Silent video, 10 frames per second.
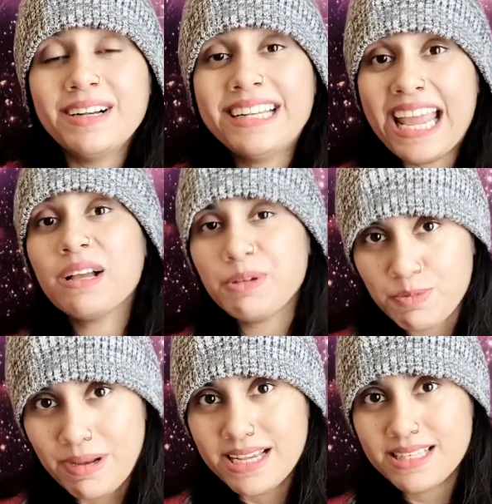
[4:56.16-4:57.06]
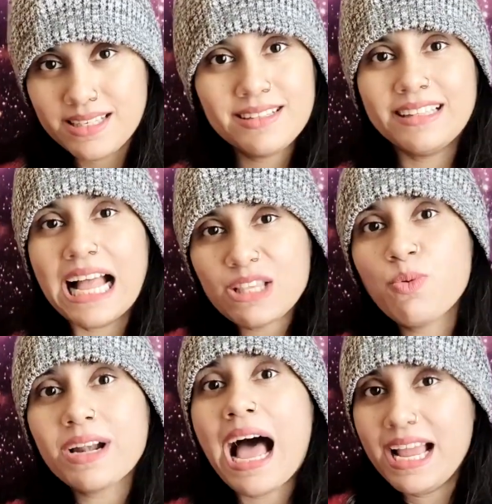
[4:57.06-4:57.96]
takes place.
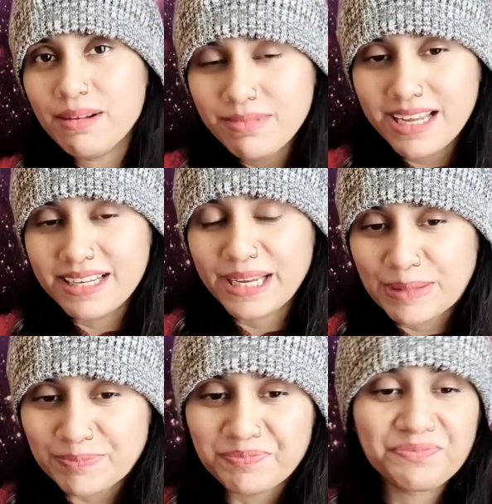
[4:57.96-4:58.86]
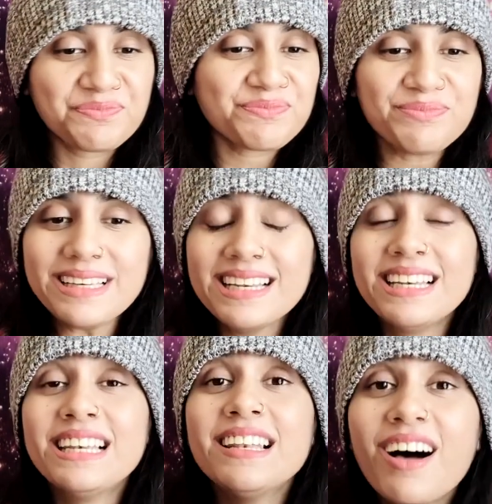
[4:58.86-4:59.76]
That's what I am thinking.
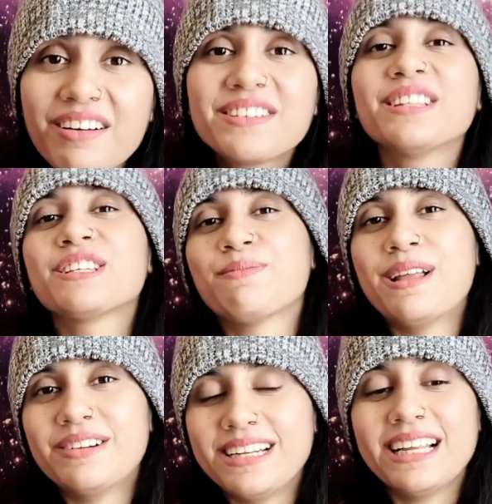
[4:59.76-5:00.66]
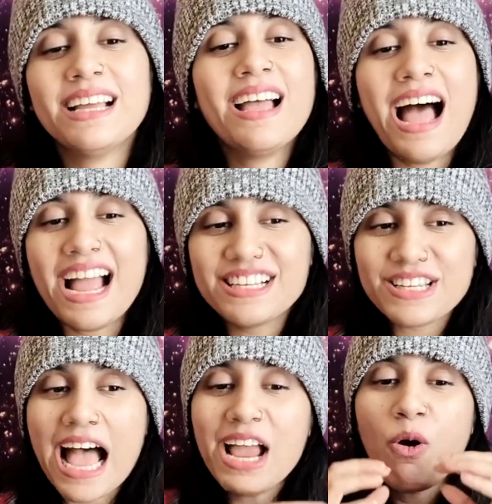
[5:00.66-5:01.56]
loved this melody. I
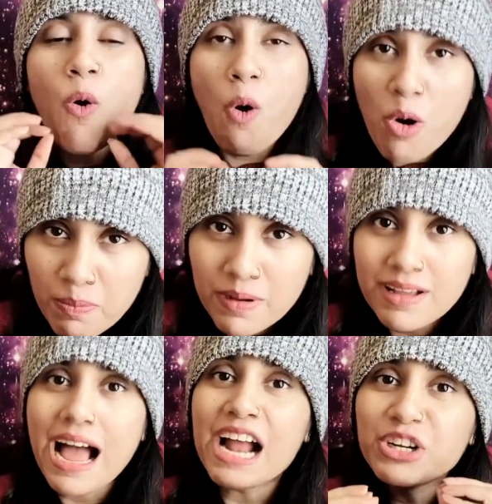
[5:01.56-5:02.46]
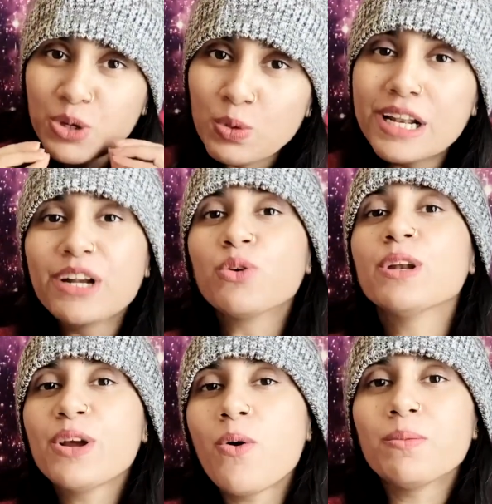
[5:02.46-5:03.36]
truly
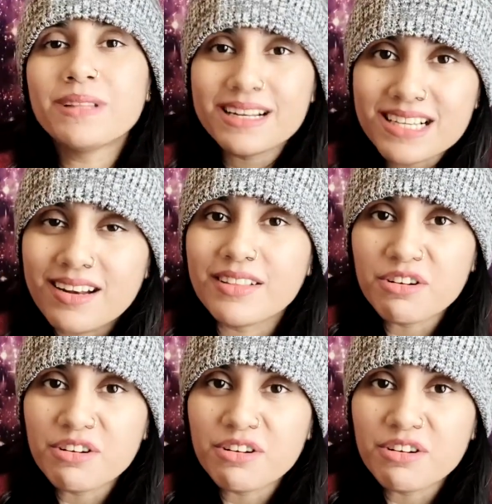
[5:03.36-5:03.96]
hope there is another